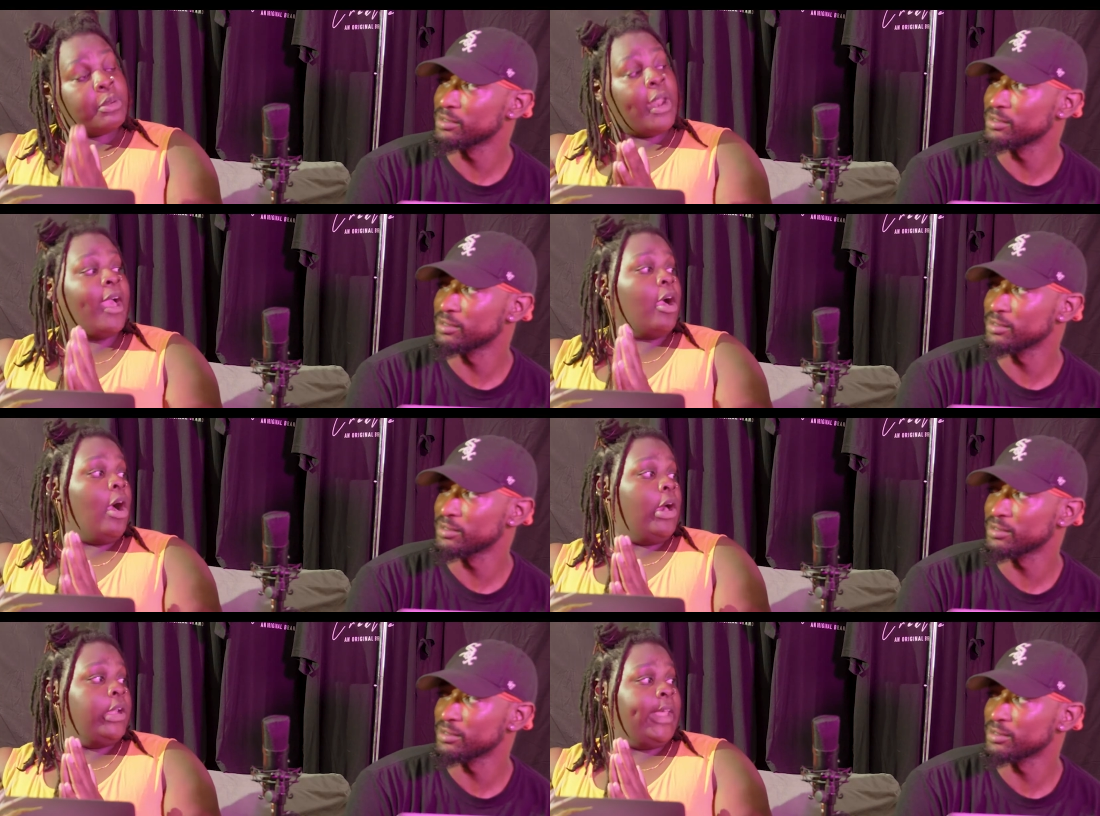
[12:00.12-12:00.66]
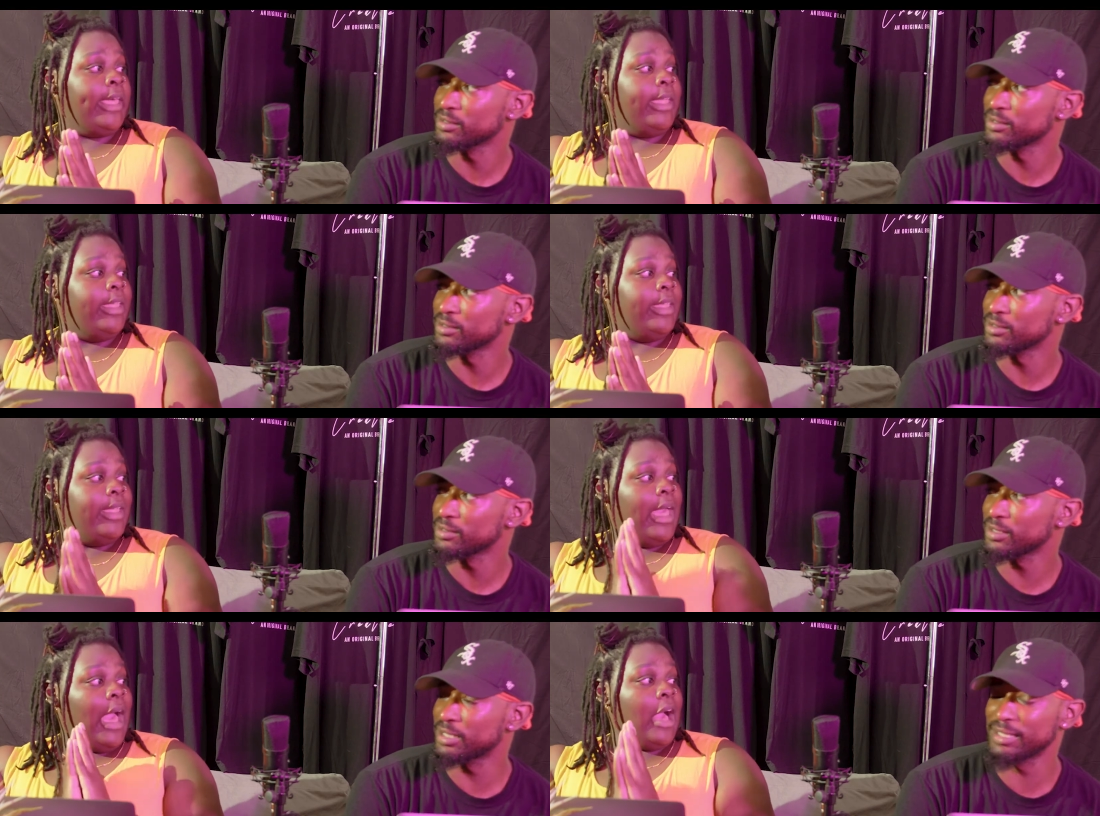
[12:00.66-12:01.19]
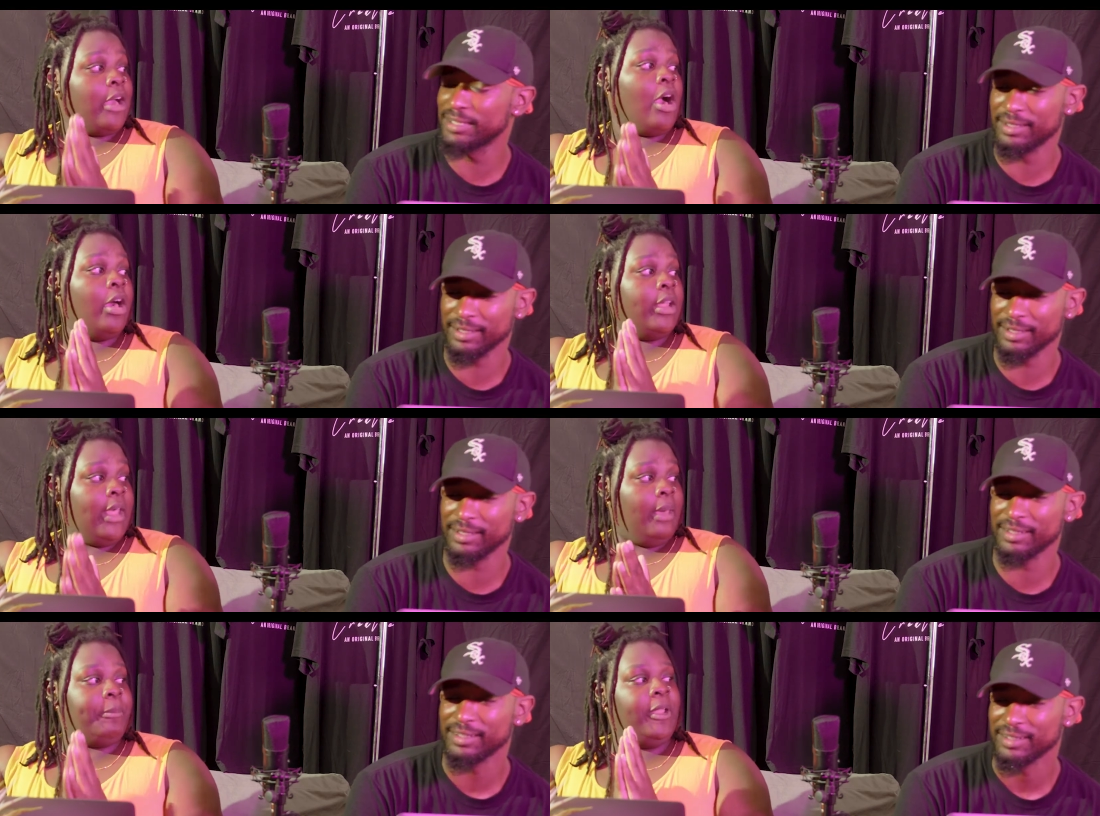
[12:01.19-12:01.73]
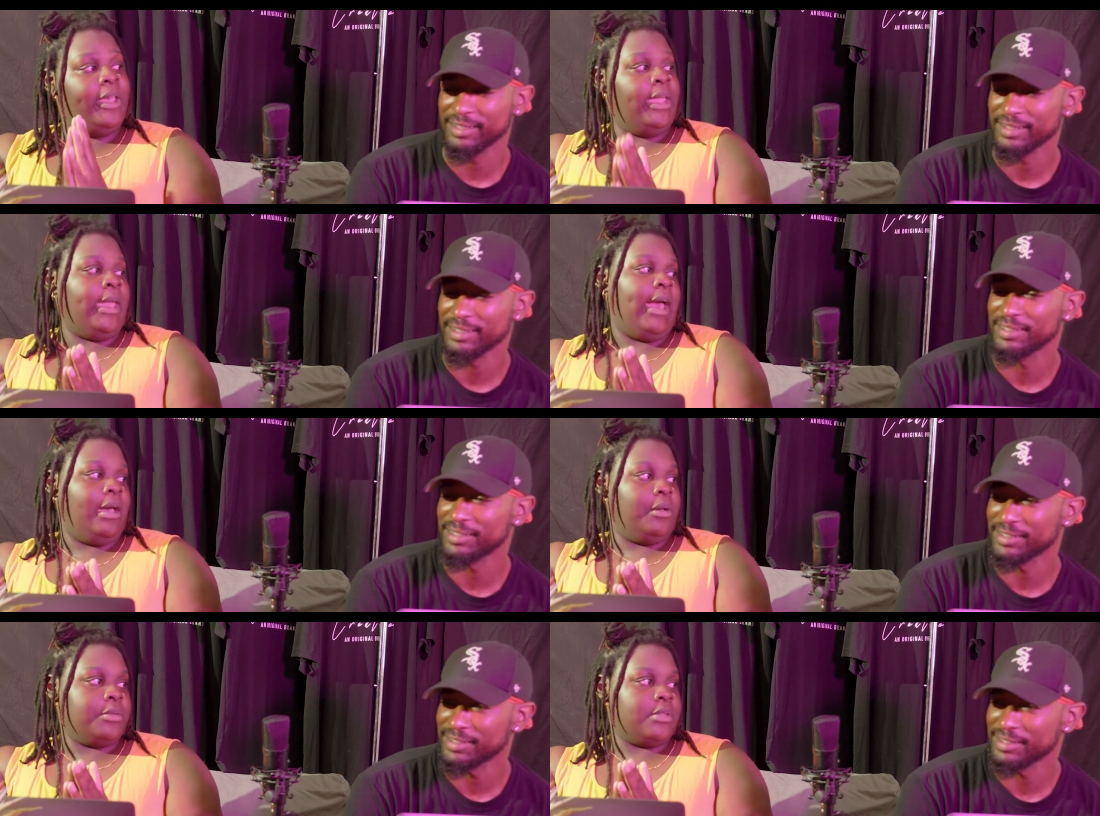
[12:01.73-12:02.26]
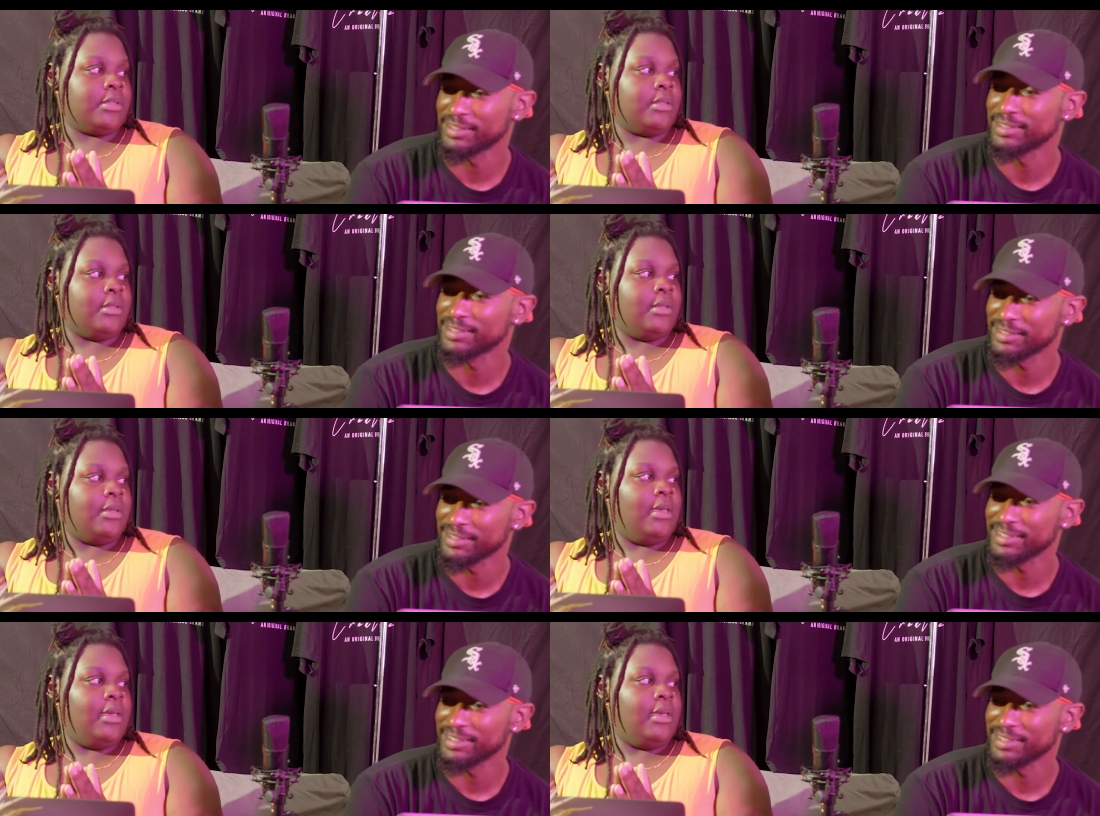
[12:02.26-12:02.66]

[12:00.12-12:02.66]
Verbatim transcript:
Speaker 1: what i call that I call that playing house.